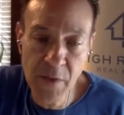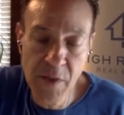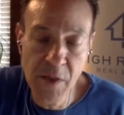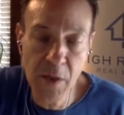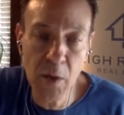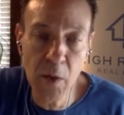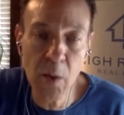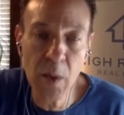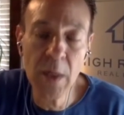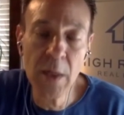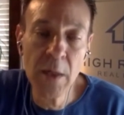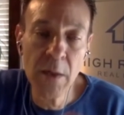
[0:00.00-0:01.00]
So
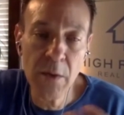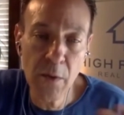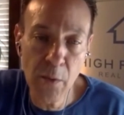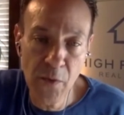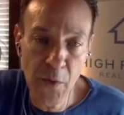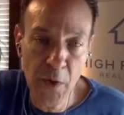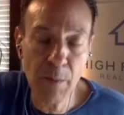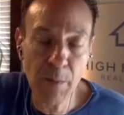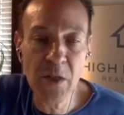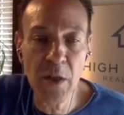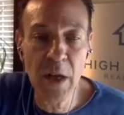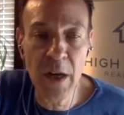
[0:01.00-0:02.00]
there was very
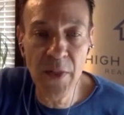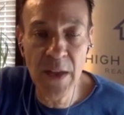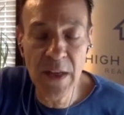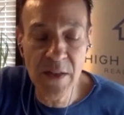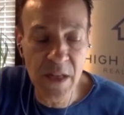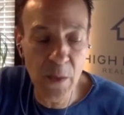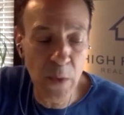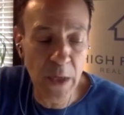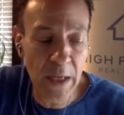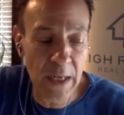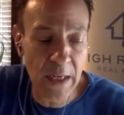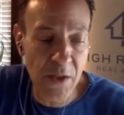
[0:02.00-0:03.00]
much a lot of things that we
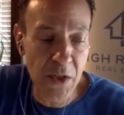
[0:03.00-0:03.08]
had